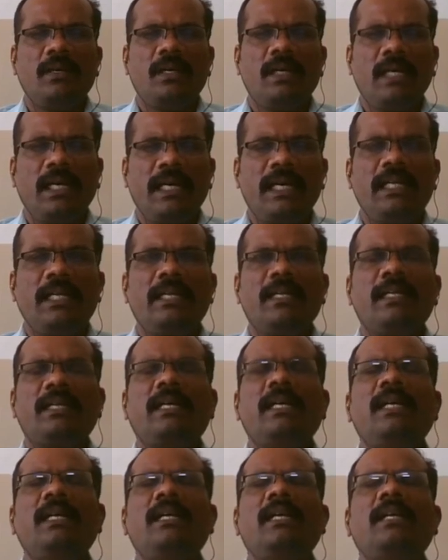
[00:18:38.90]

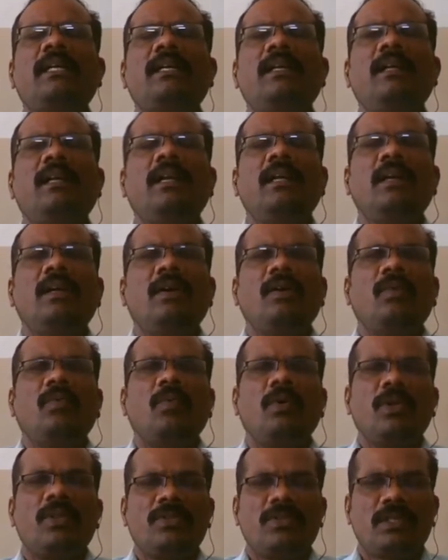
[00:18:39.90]
highlight
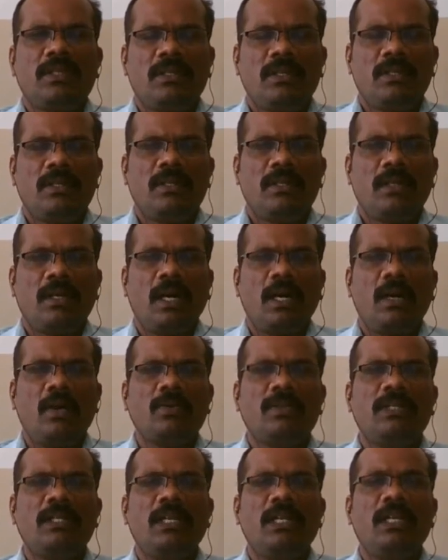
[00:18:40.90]
what is the how
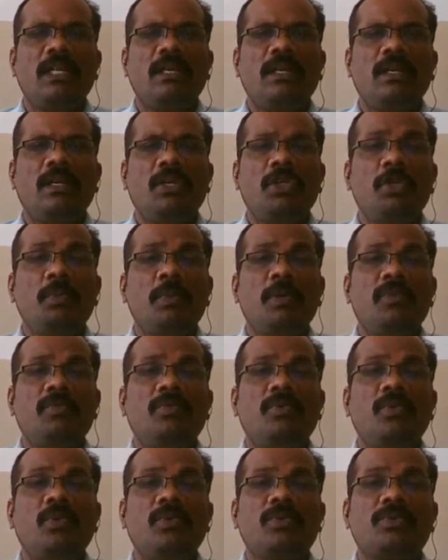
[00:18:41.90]
the human
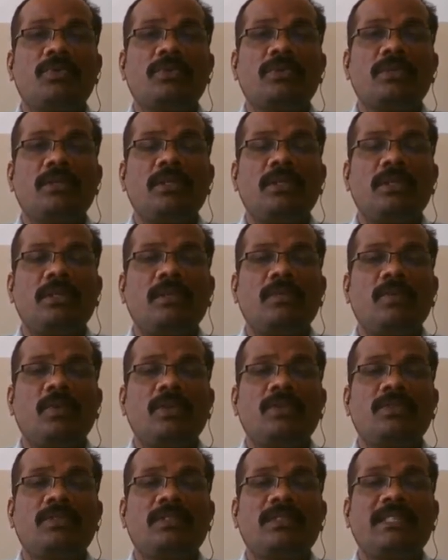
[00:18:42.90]
force, what
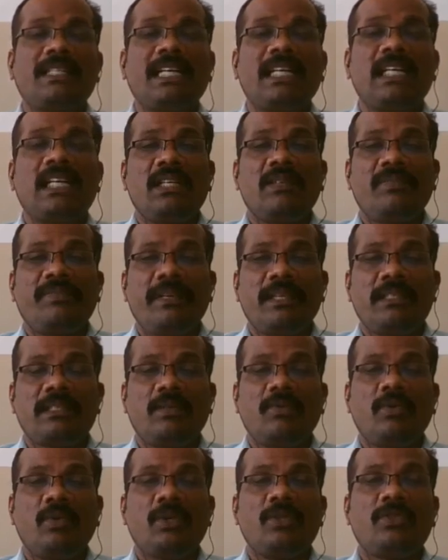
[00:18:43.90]
is the sacrifice, or
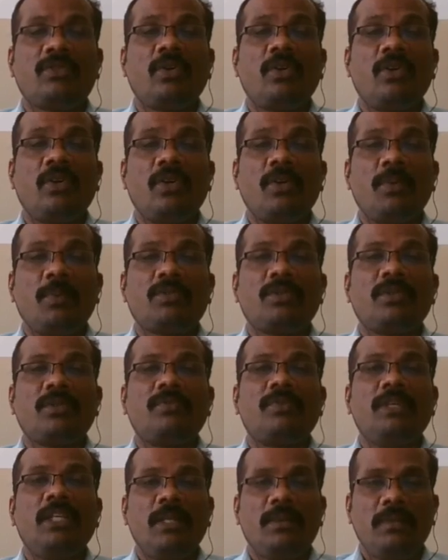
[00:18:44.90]
what is the contribution of
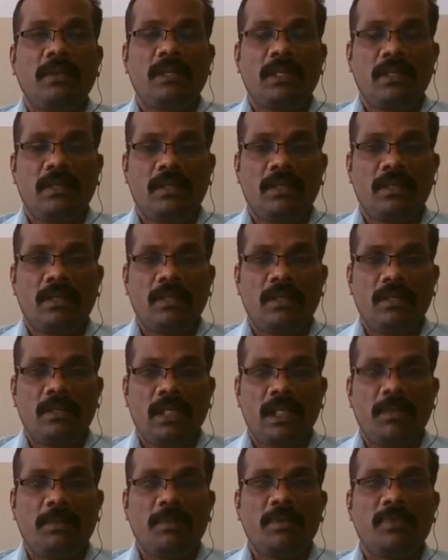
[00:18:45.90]

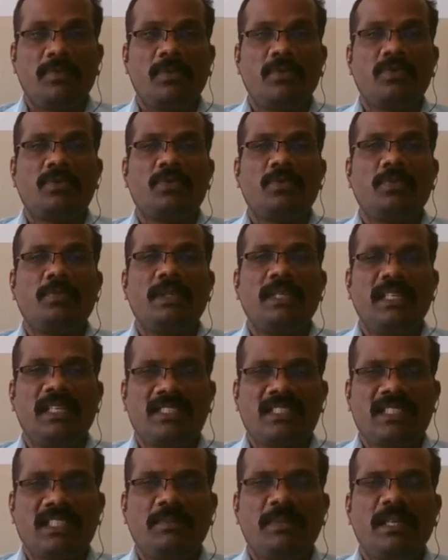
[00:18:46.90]
labor force should be
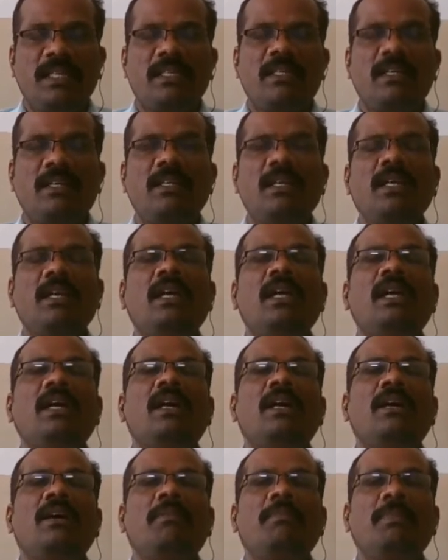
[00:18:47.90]
estimated
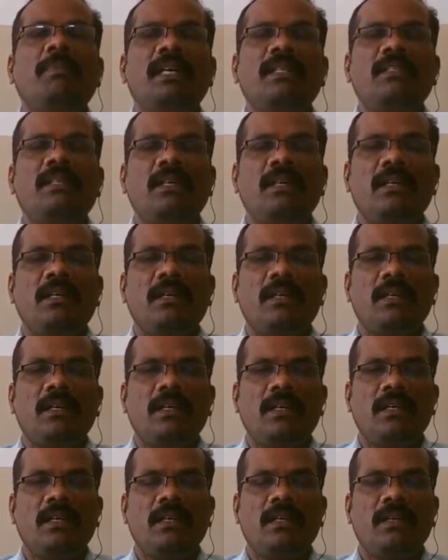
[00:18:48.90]
by
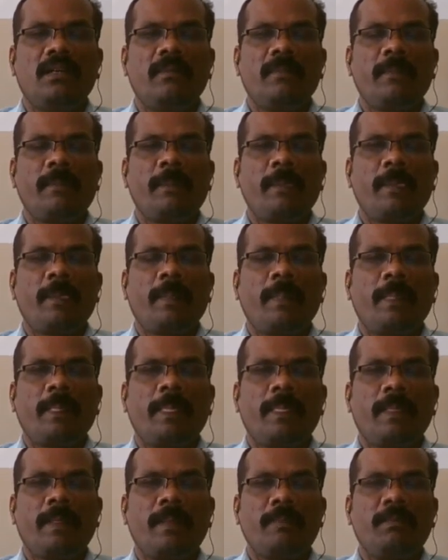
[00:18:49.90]
the
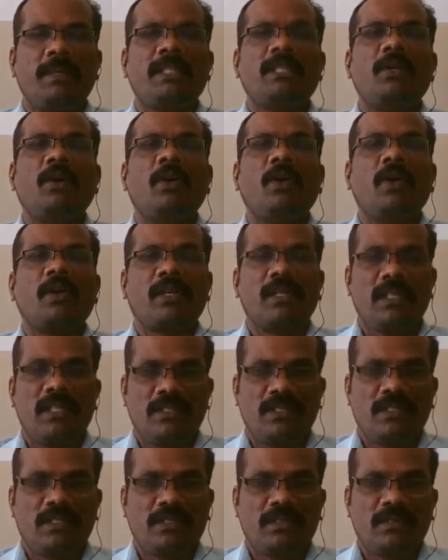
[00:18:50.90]

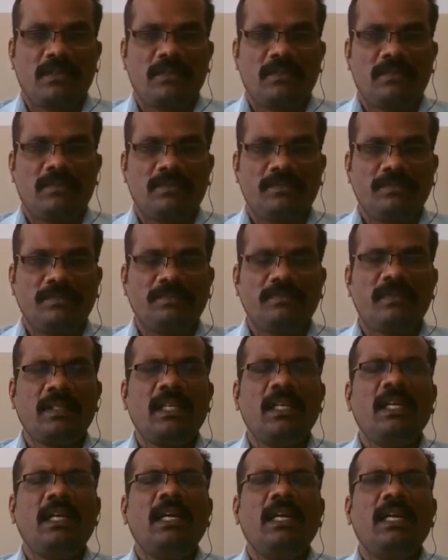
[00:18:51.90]
organization.
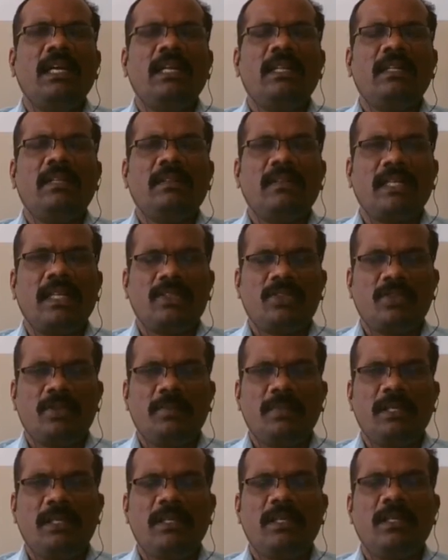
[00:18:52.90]
And that should
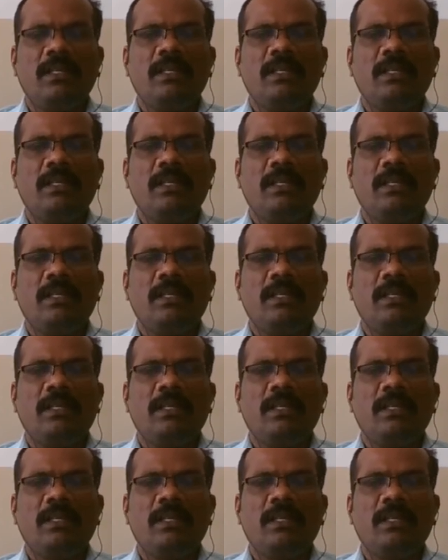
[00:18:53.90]
be